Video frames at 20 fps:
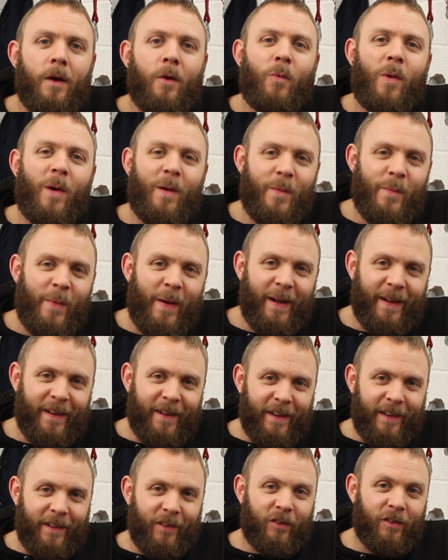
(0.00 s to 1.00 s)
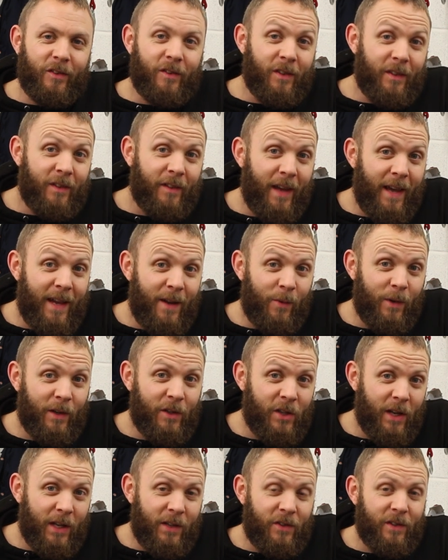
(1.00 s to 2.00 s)
Welcome back guys, today we're
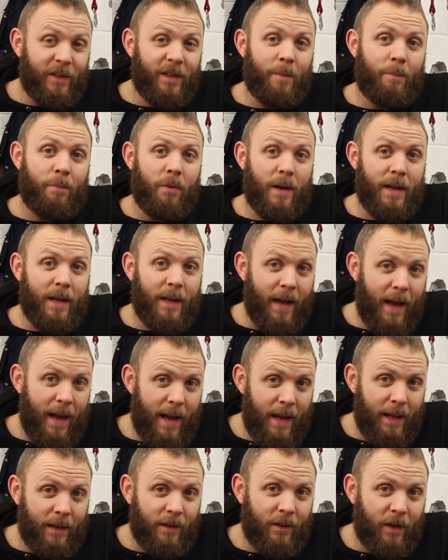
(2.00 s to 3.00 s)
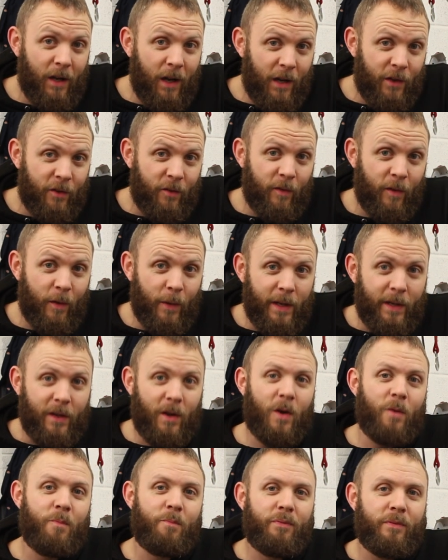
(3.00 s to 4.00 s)
changing the brake and clutch
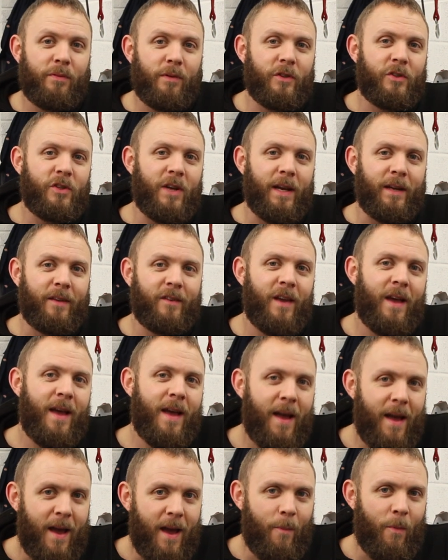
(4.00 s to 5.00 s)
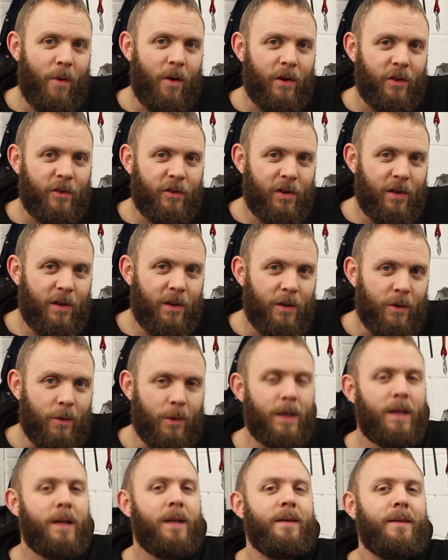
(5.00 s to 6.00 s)
fluid on Project
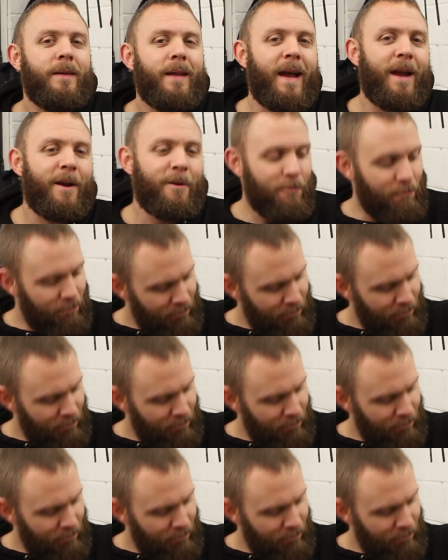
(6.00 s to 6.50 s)
MR2. Now,